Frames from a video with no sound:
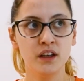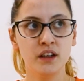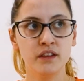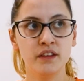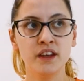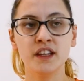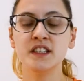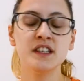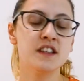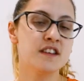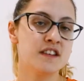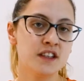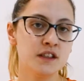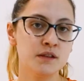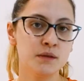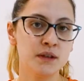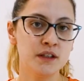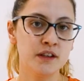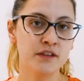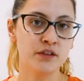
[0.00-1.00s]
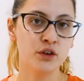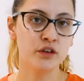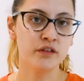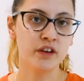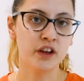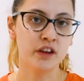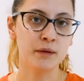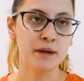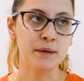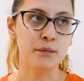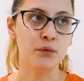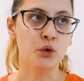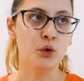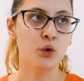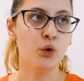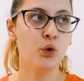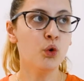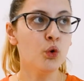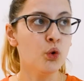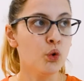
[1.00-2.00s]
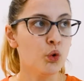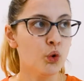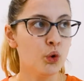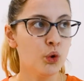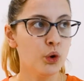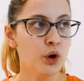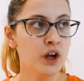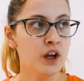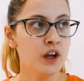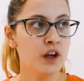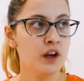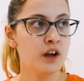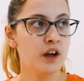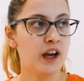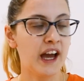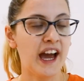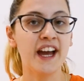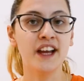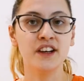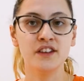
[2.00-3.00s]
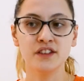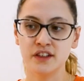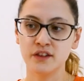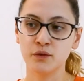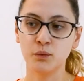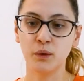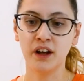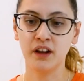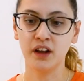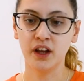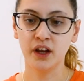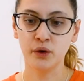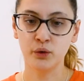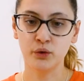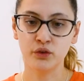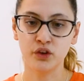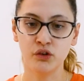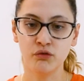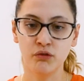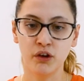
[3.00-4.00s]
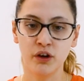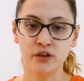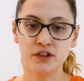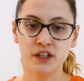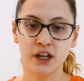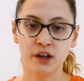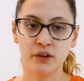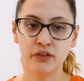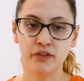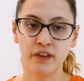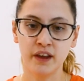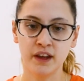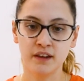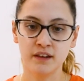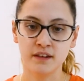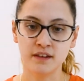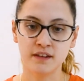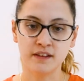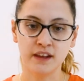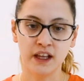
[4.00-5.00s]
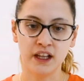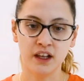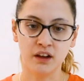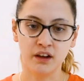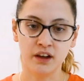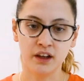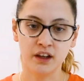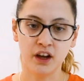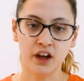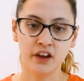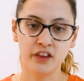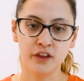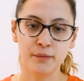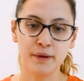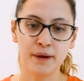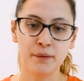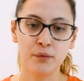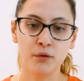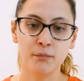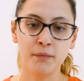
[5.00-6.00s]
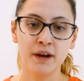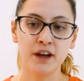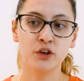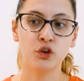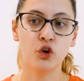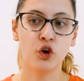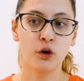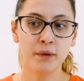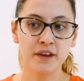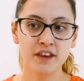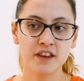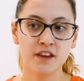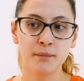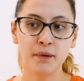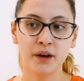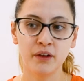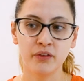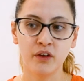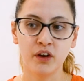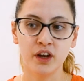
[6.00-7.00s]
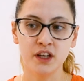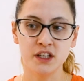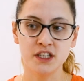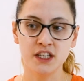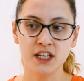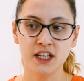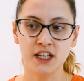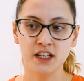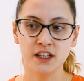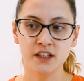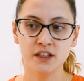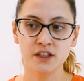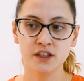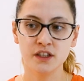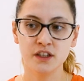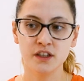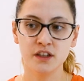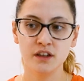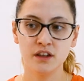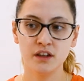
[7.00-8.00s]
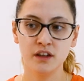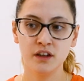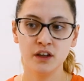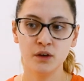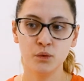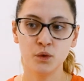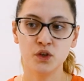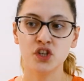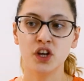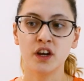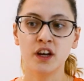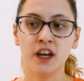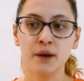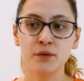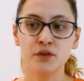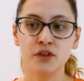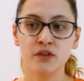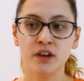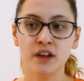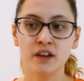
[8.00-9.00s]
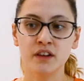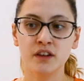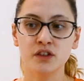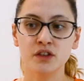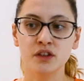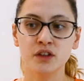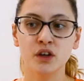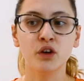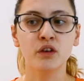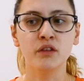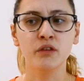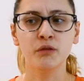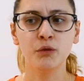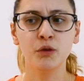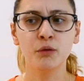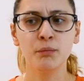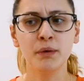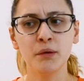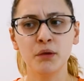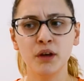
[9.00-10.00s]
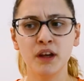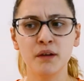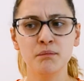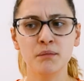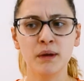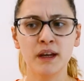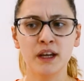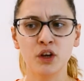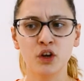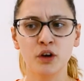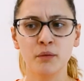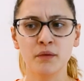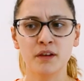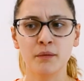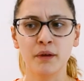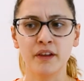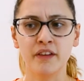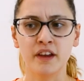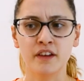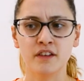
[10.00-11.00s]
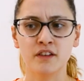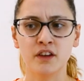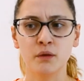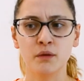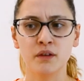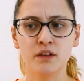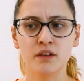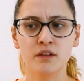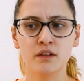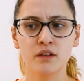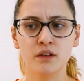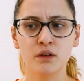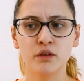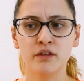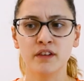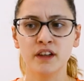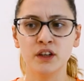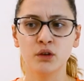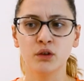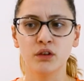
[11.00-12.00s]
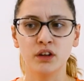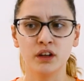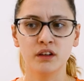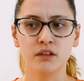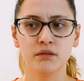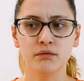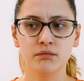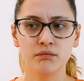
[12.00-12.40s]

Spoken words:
that didn't seem to be difficult for other people, and as well I also wrote down things that like other people made comments about that I did, which I came to the realization, oh, well, people keep making comments about that, so it's obviously not like